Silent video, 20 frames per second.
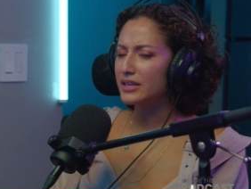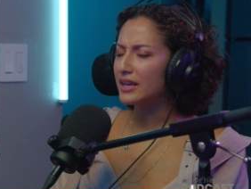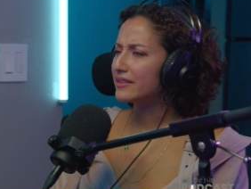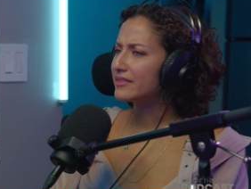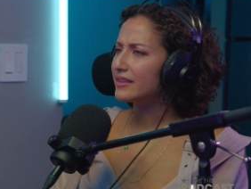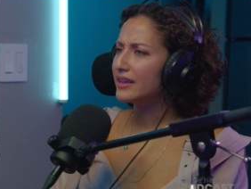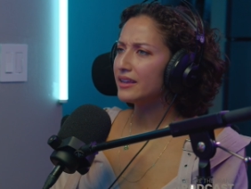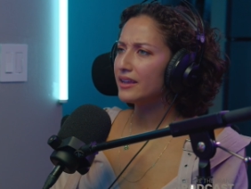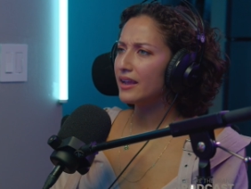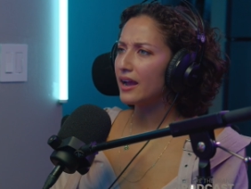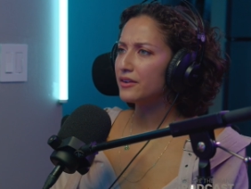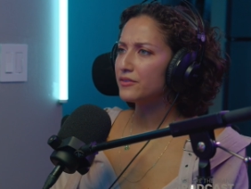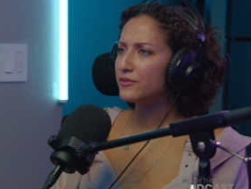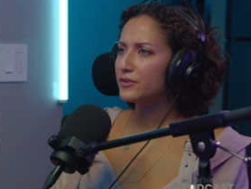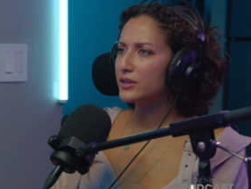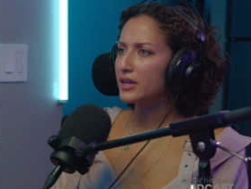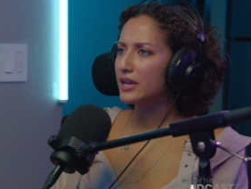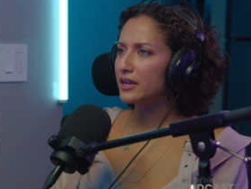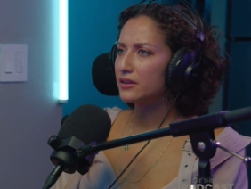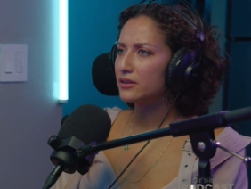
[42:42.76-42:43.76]
thank God for
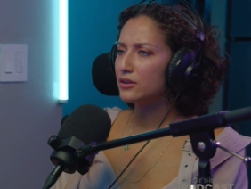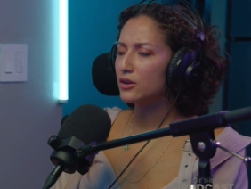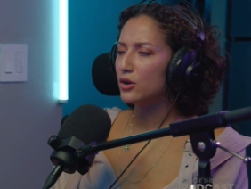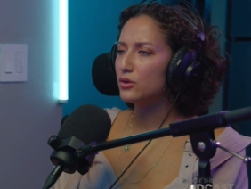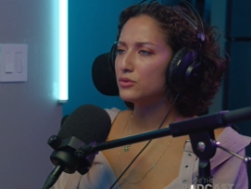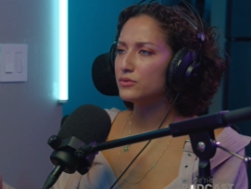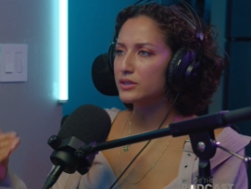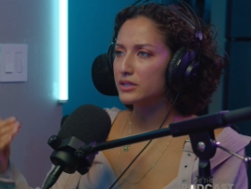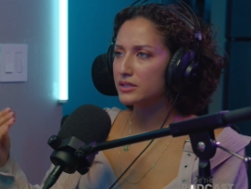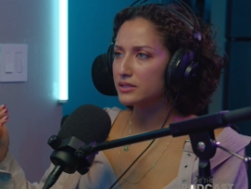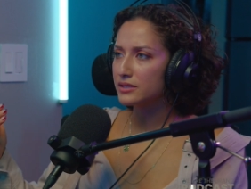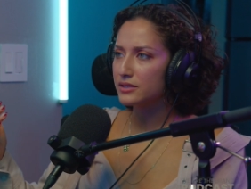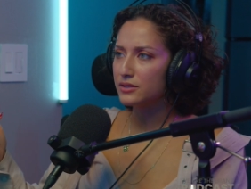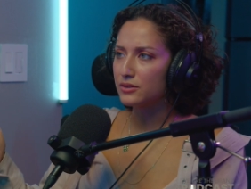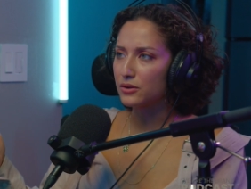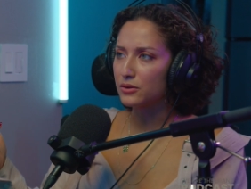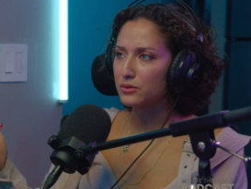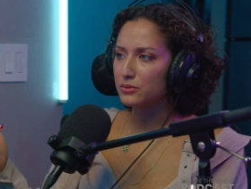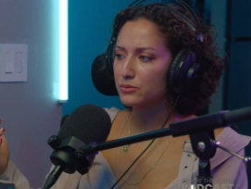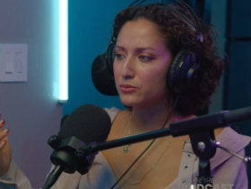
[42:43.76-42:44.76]

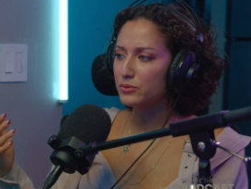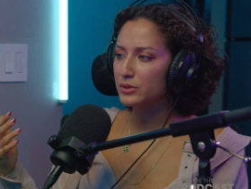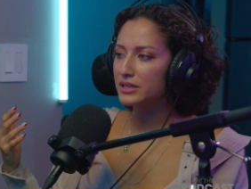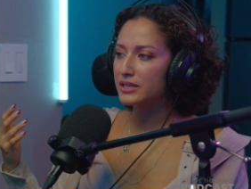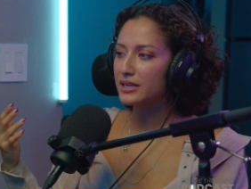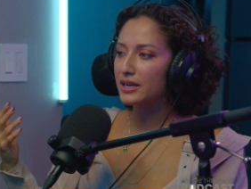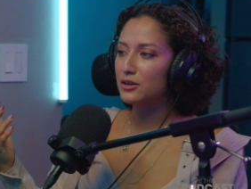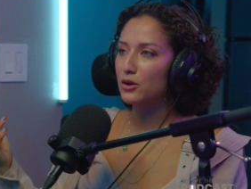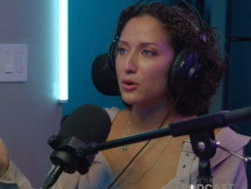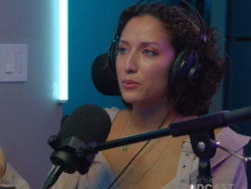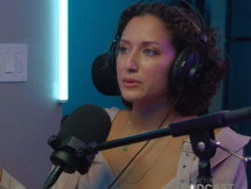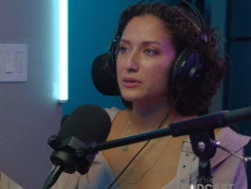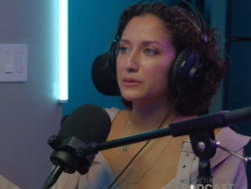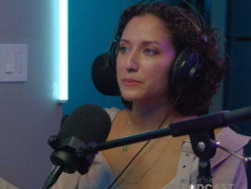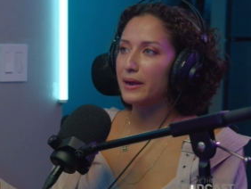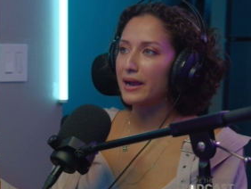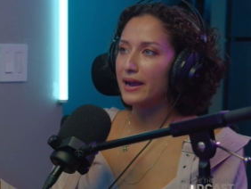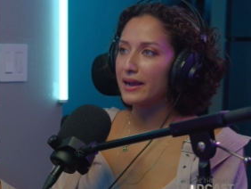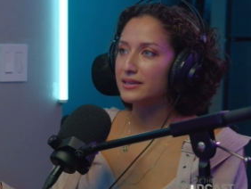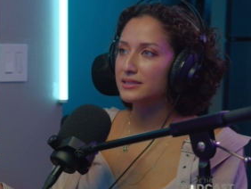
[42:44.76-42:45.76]
COVID, really kind of opening
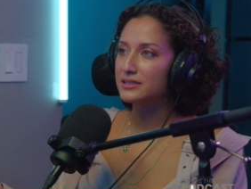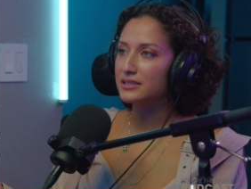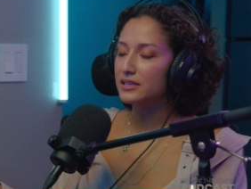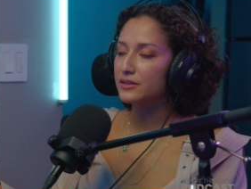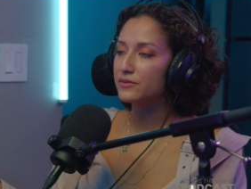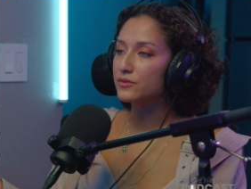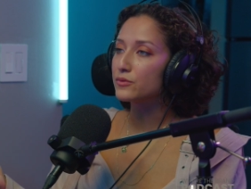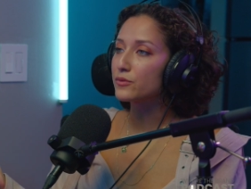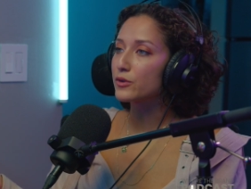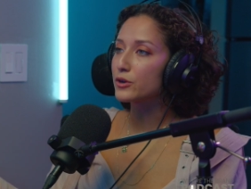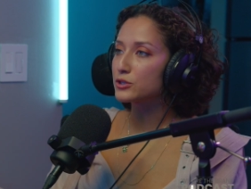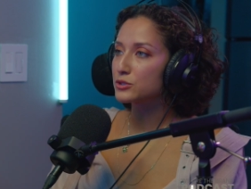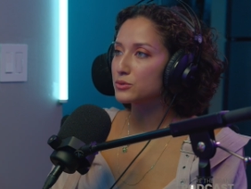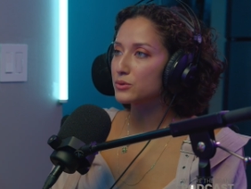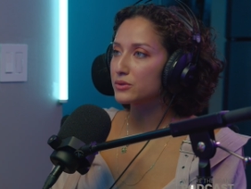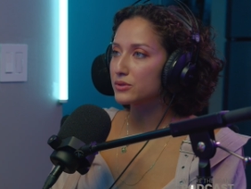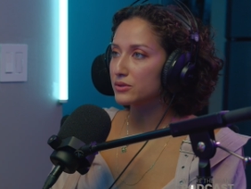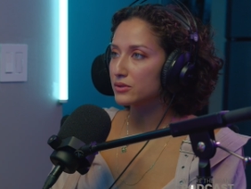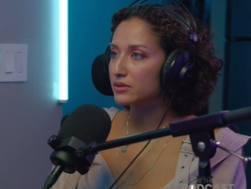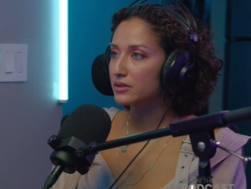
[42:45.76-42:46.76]
my eyes to even
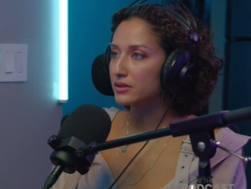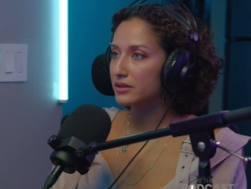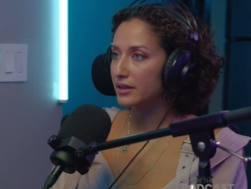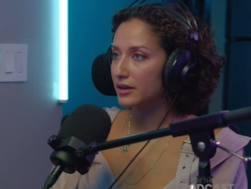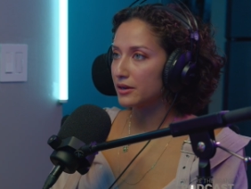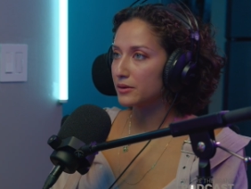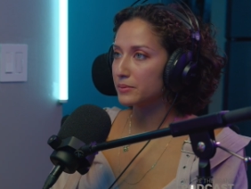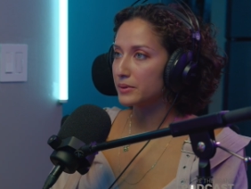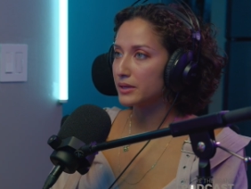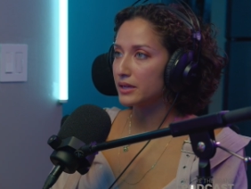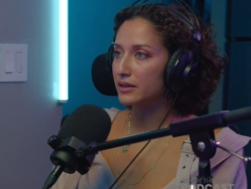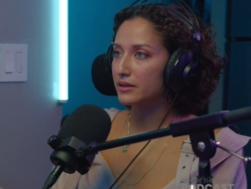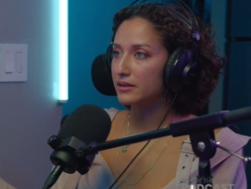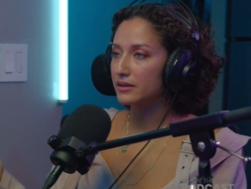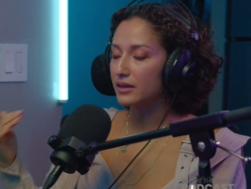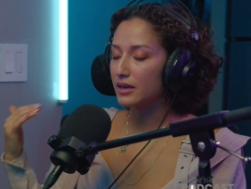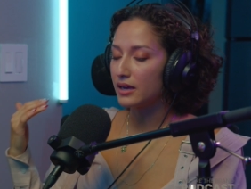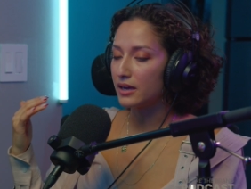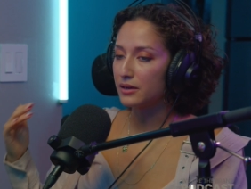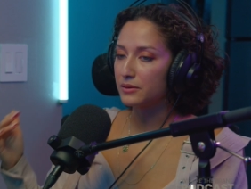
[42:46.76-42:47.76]
virtual therapy
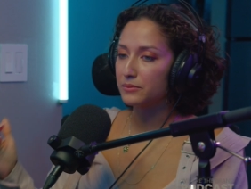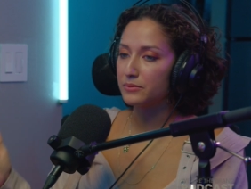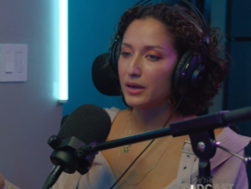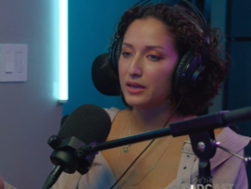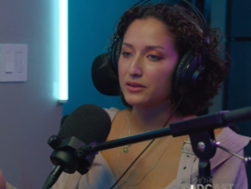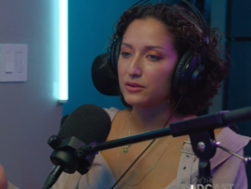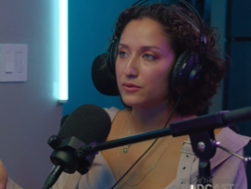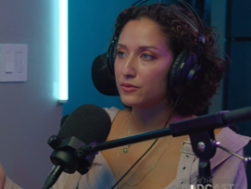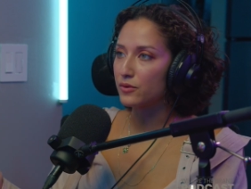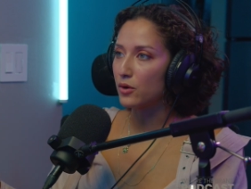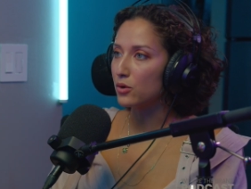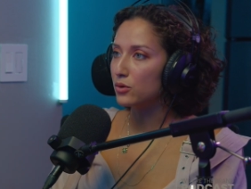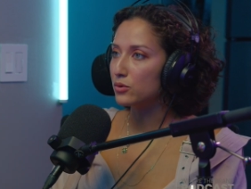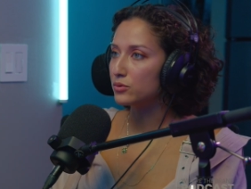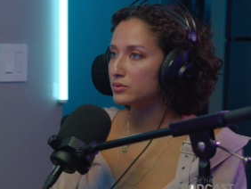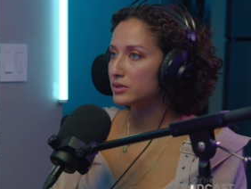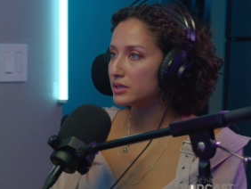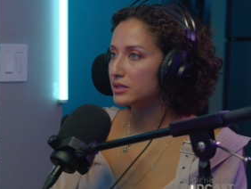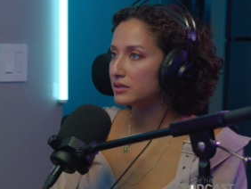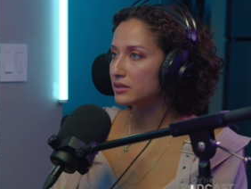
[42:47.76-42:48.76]
on the
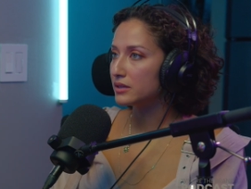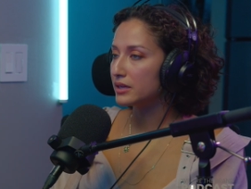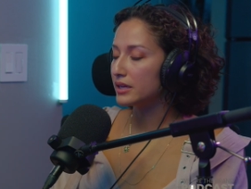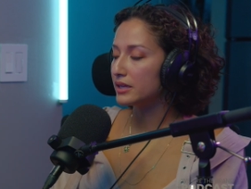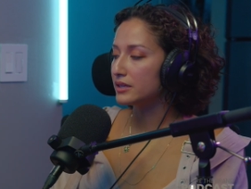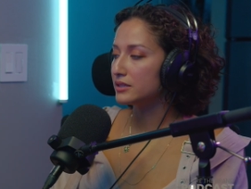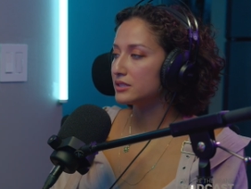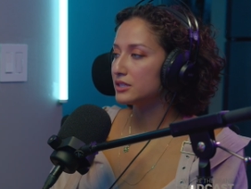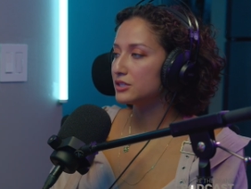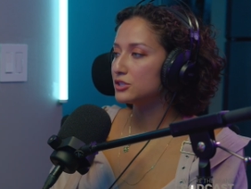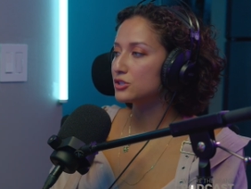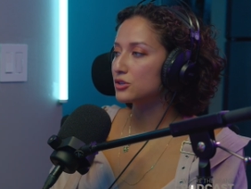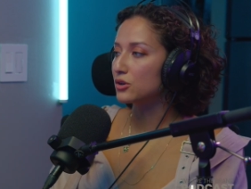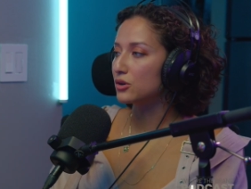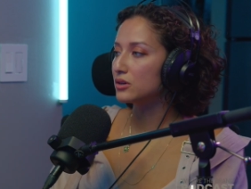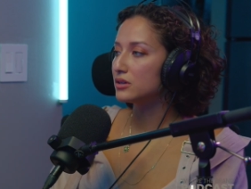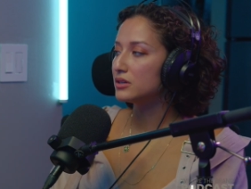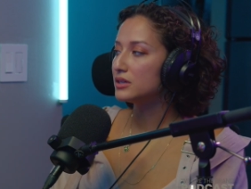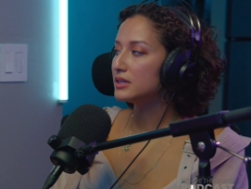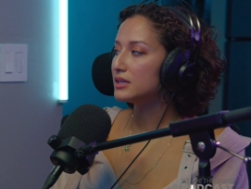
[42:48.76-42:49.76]
phone and
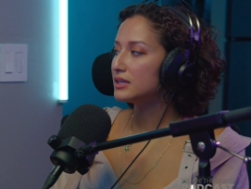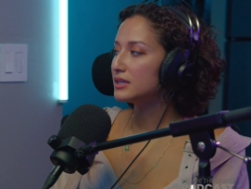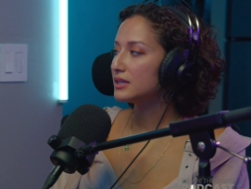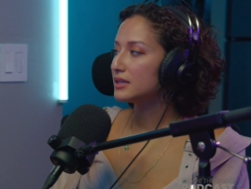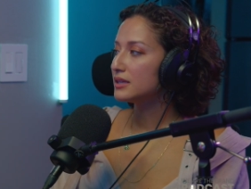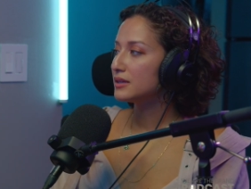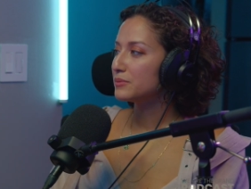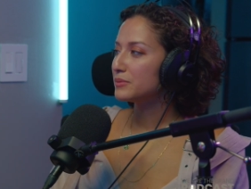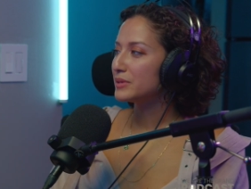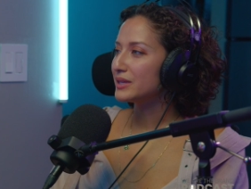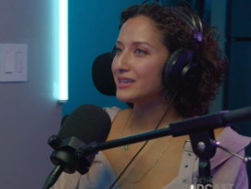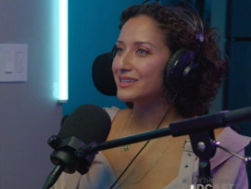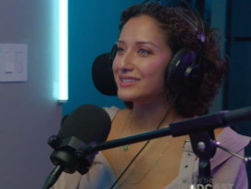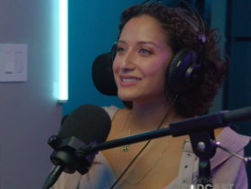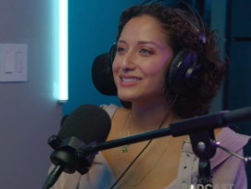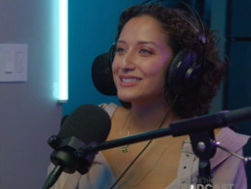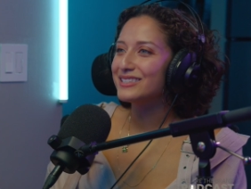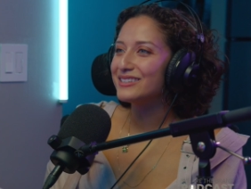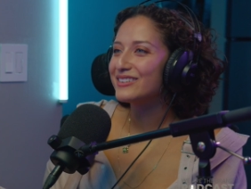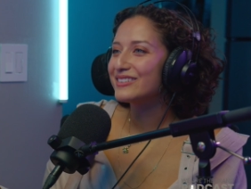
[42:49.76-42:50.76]
digital.
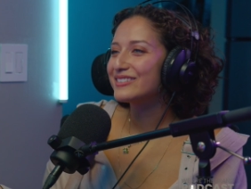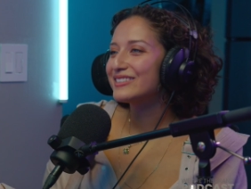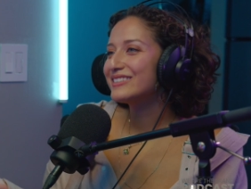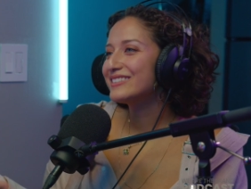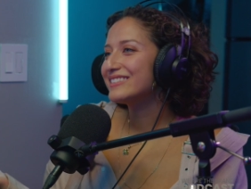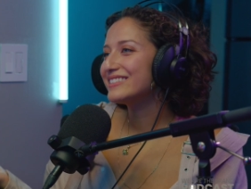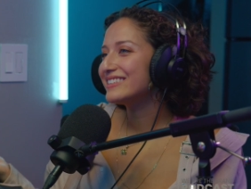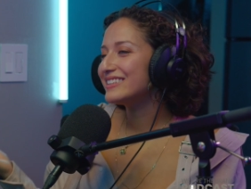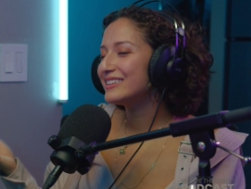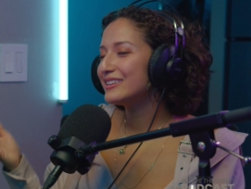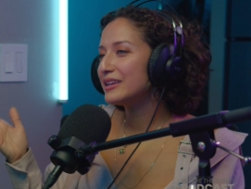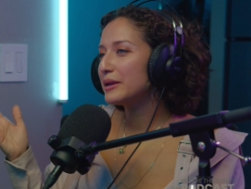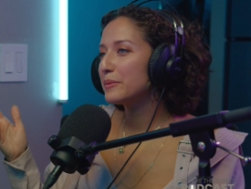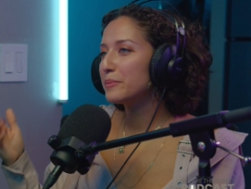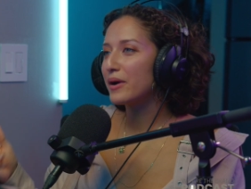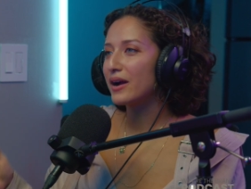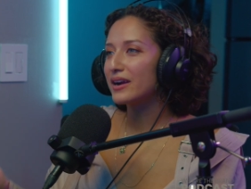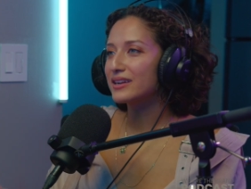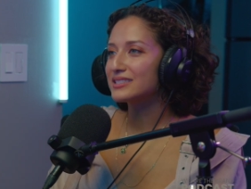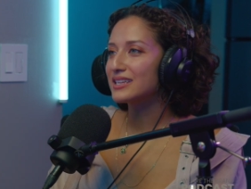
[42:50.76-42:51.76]
Because, you get
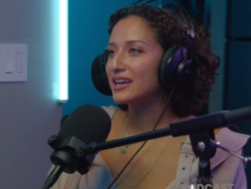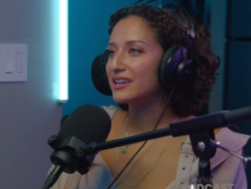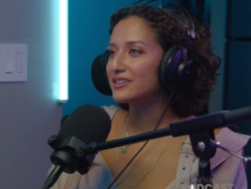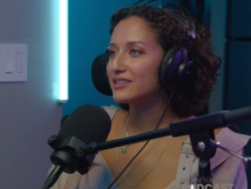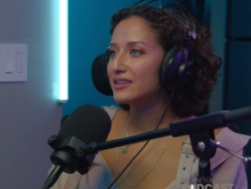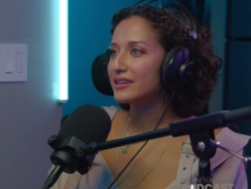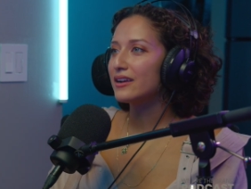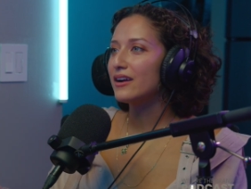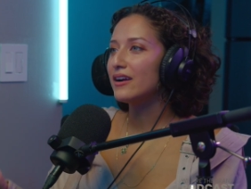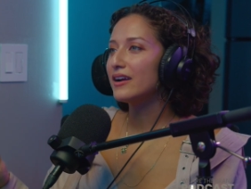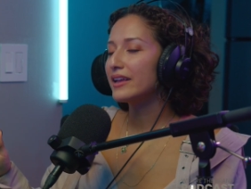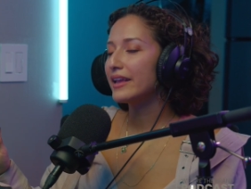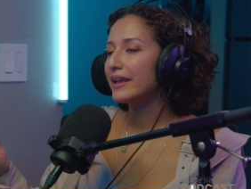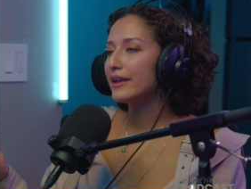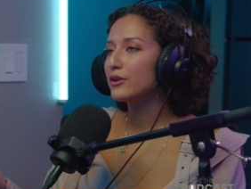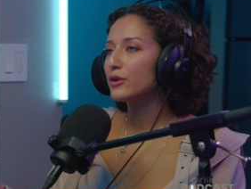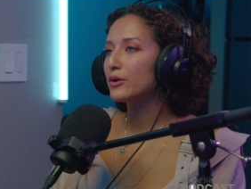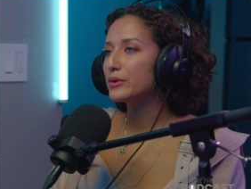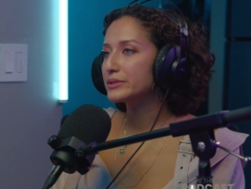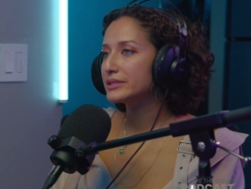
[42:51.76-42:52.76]
bogged down. You're like, oh, I
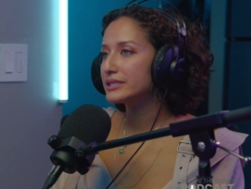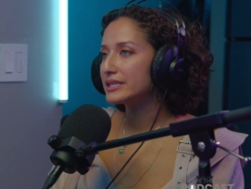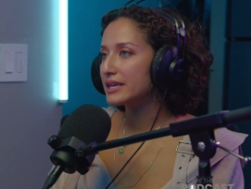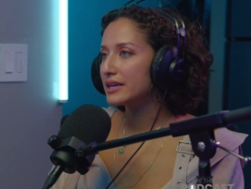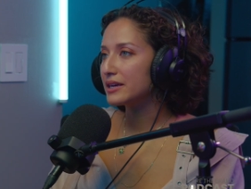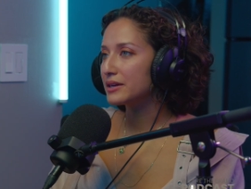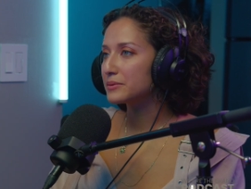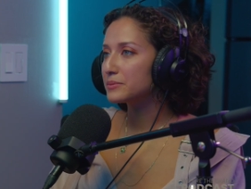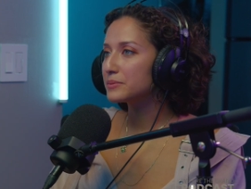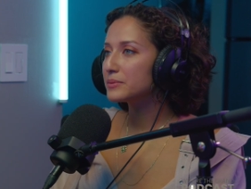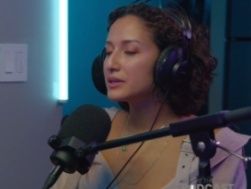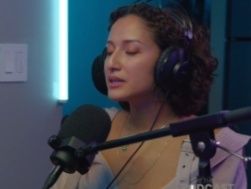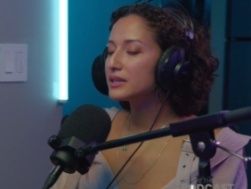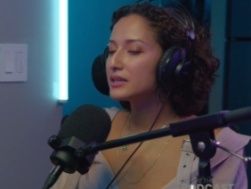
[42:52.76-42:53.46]
can't go see them.